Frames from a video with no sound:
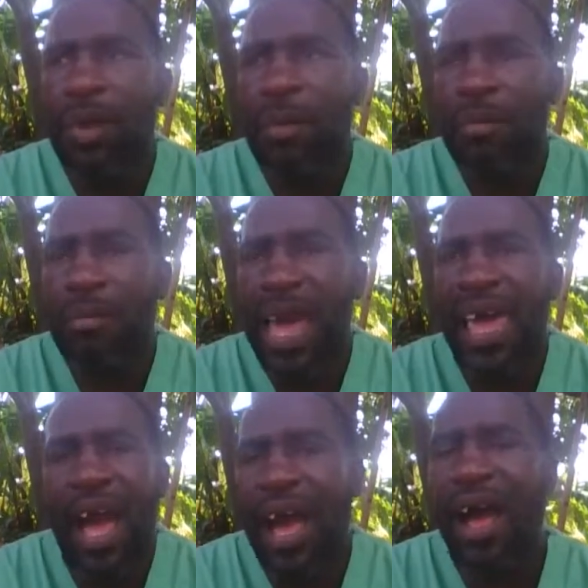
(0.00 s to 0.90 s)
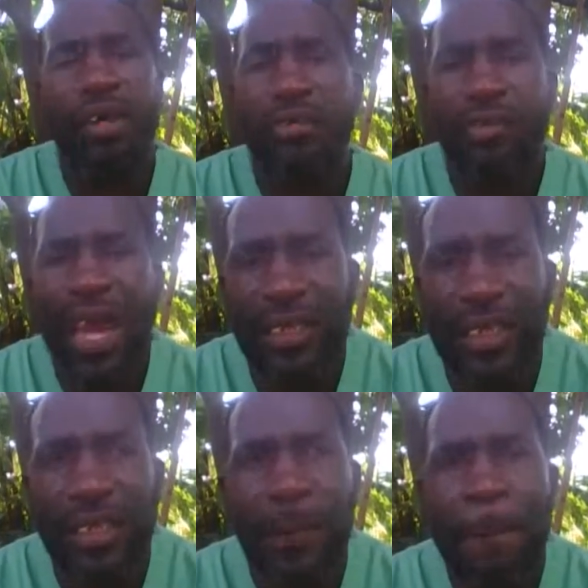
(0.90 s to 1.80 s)
my
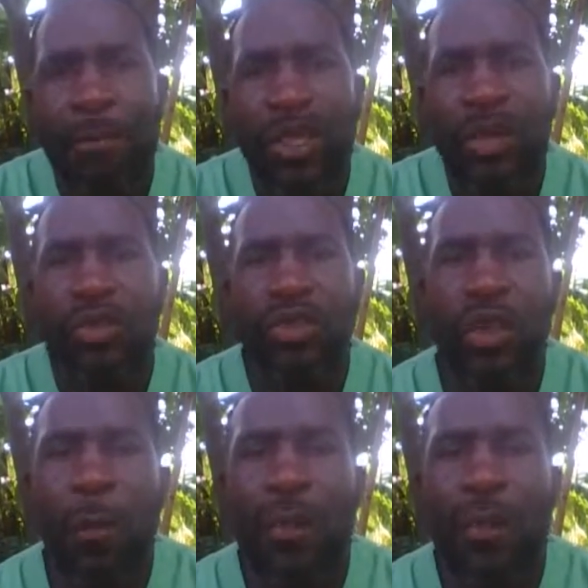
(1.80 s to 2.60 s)
arthritis. So